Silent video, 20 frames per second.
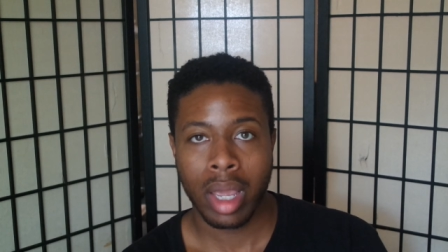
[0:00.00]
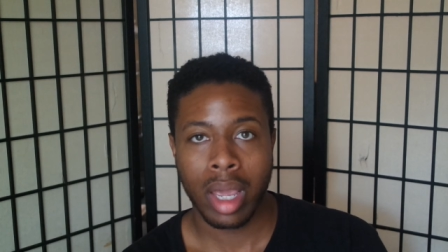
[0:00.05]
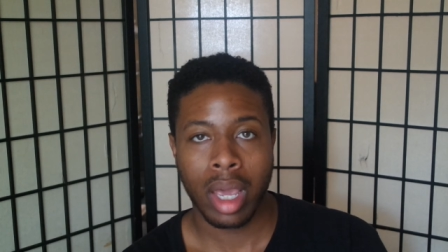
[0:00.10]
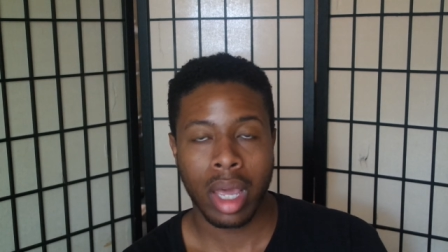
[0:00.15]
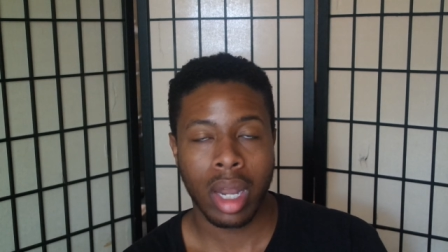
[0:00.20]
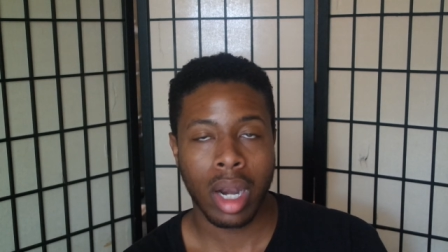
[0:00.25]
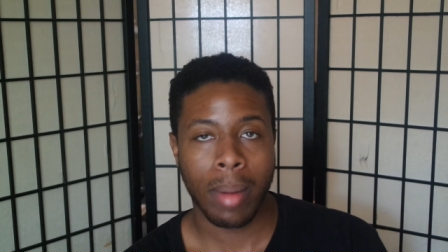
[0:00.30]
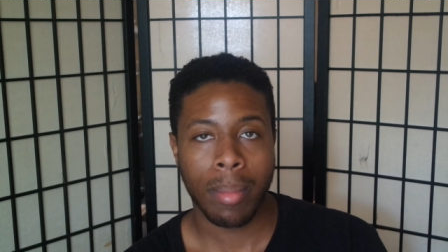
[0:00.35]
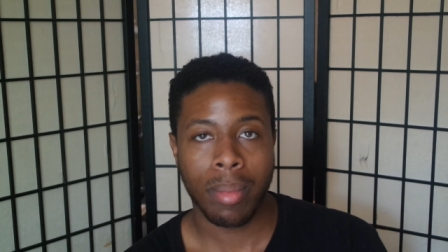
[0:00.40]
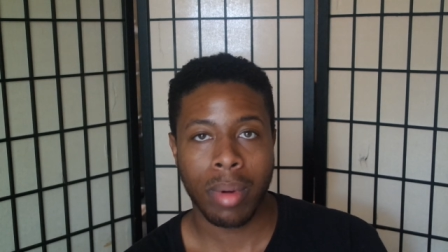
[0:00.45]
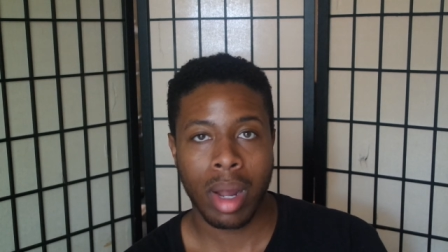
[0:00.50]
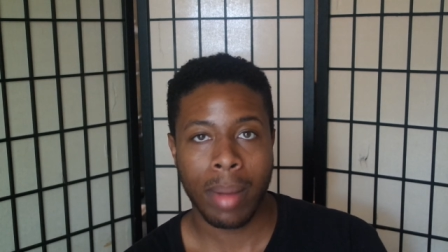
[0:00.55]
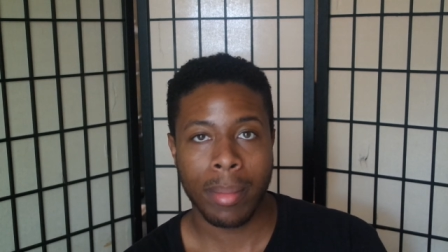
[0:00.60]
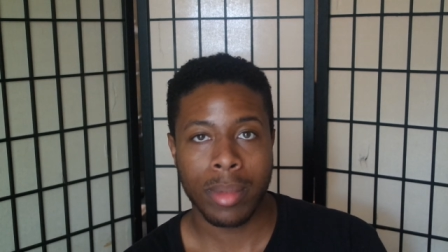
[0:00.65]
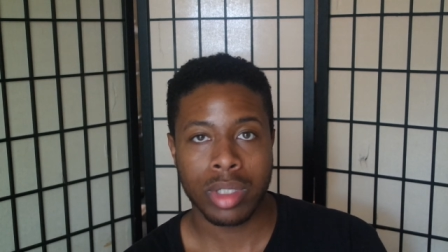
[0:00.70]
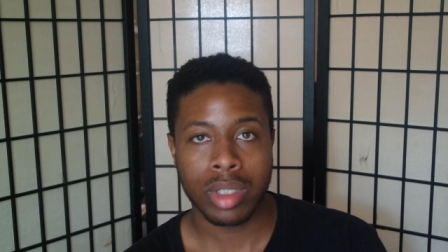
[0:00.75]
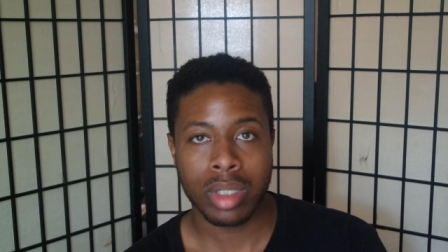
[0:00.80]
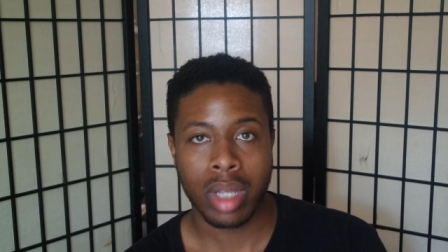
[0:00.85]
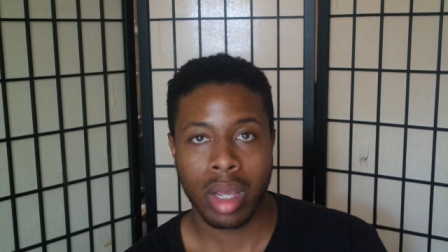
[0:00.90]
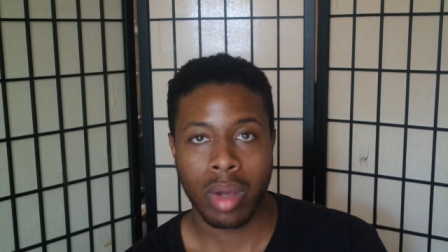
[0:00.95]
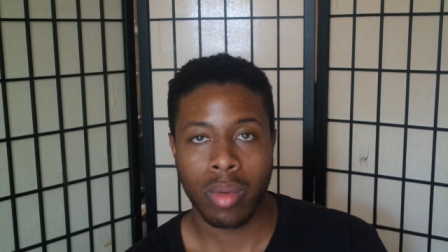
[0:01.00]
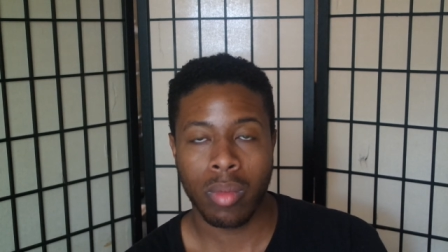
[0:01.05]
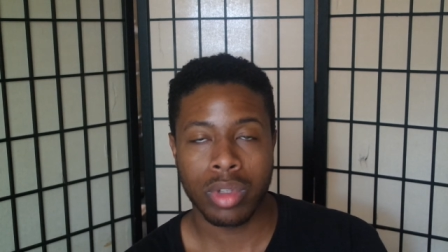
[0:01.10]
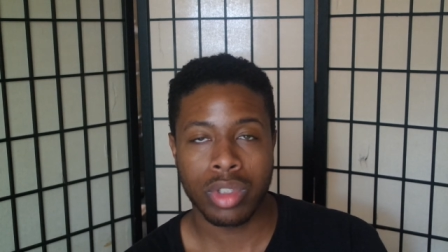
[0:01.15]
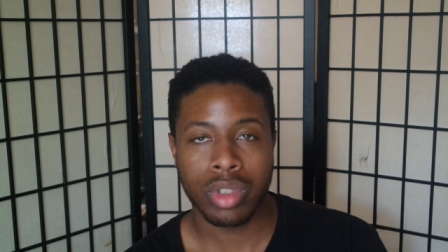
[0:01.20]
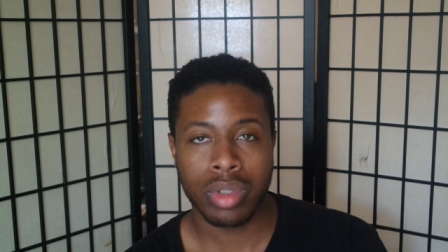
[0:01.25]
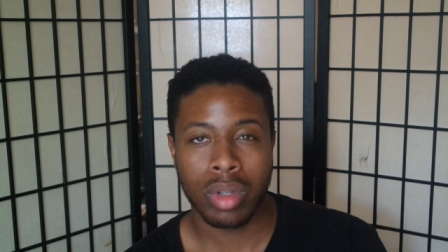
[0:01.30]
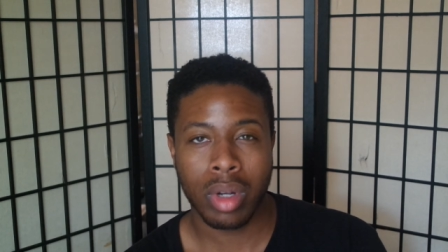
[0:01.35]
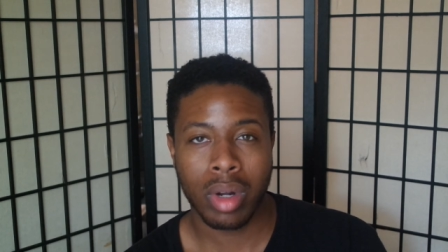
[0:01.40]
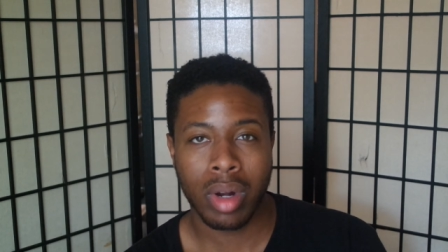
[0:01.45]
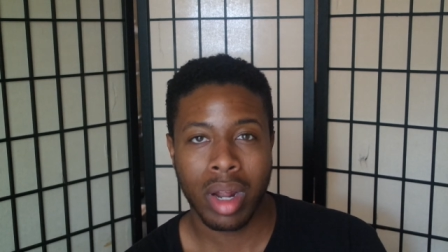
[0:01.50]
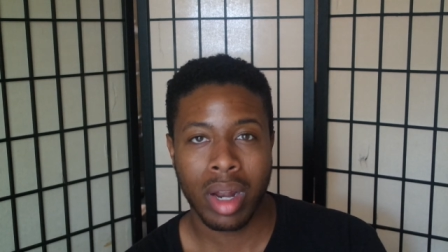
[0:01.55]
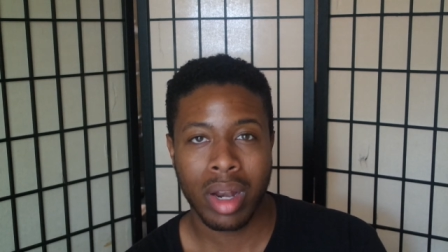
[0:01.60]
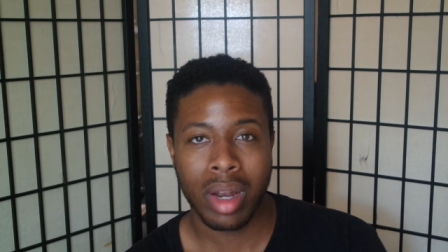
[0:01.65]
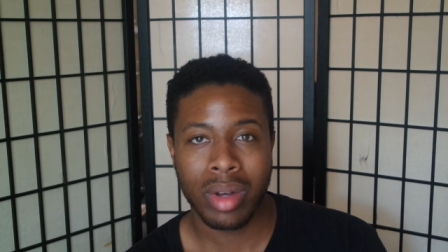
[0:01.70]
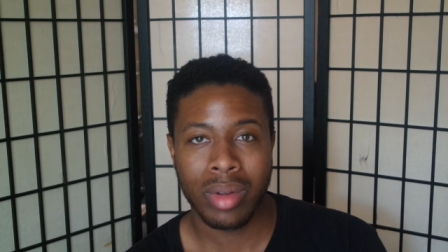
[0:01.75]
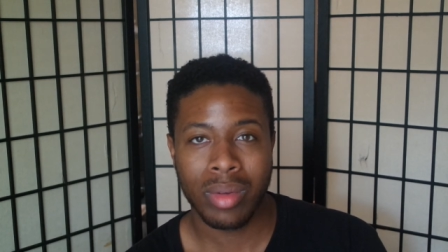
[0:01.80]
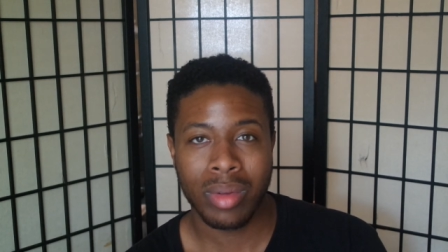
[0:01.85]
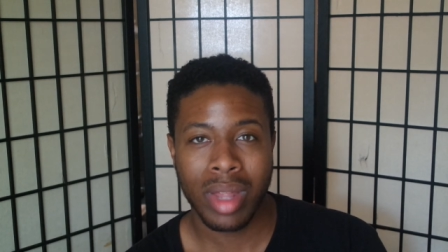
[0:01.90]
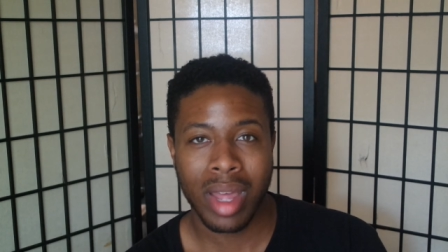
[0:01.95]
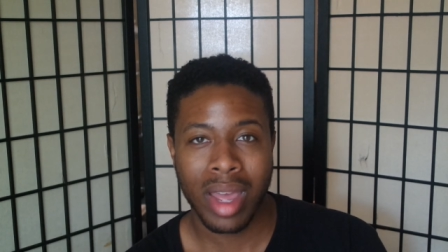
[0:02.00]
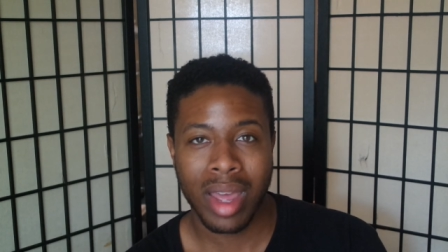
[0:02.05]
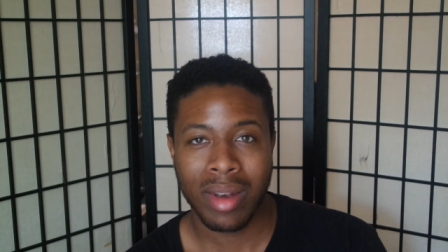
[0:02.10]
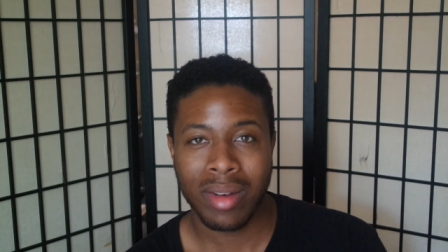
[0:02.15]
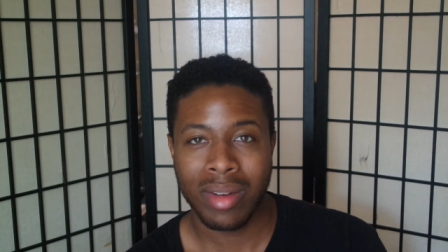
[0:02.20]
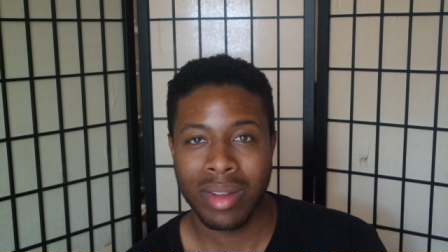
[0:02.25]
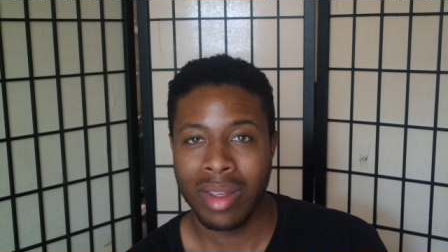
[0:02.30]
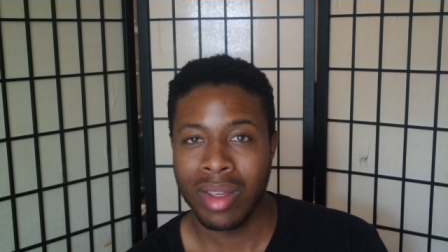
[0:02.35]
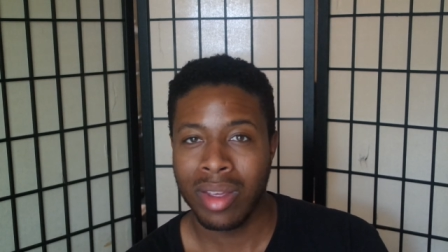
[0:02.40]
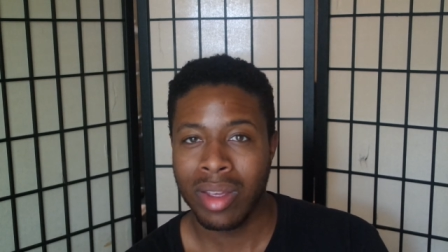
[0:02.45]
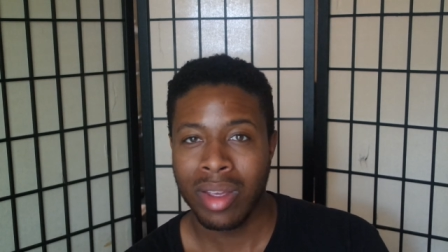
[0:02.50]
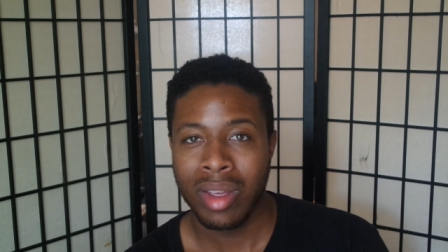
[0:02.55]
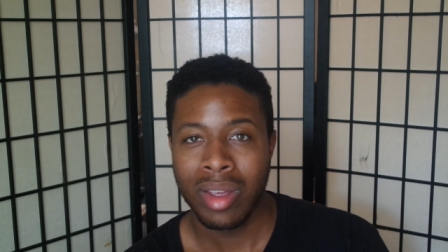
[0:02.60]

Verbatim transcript: And I promise, like once you learn how to do that,